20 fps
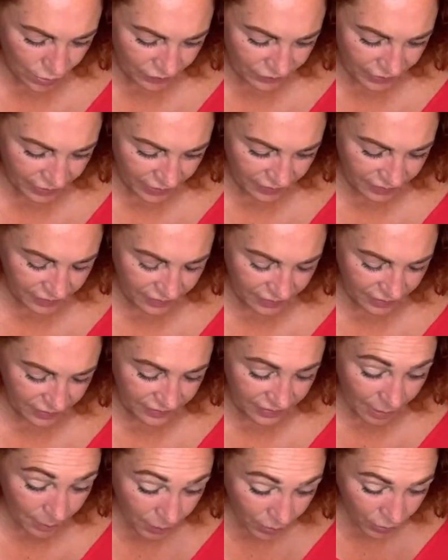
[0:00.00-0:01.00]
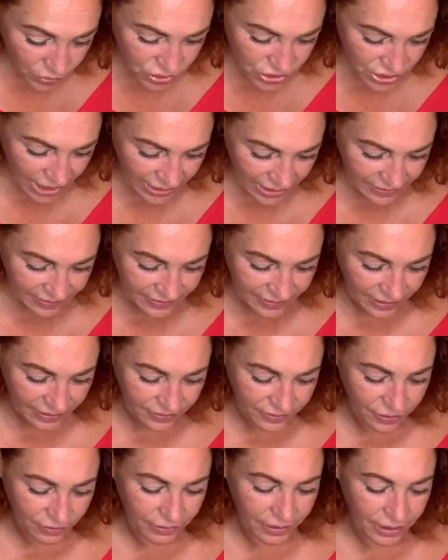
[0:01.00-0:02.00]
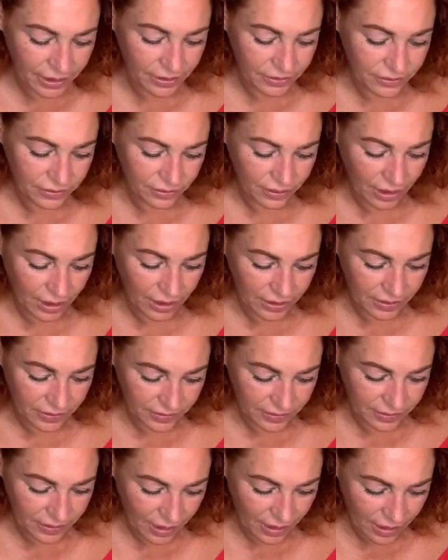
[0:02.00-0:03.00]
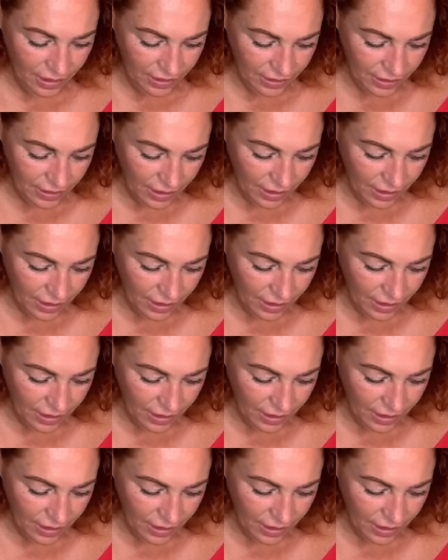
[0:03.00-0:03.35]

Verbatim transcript: I think it's simple jealousy. Sorry, it's uh,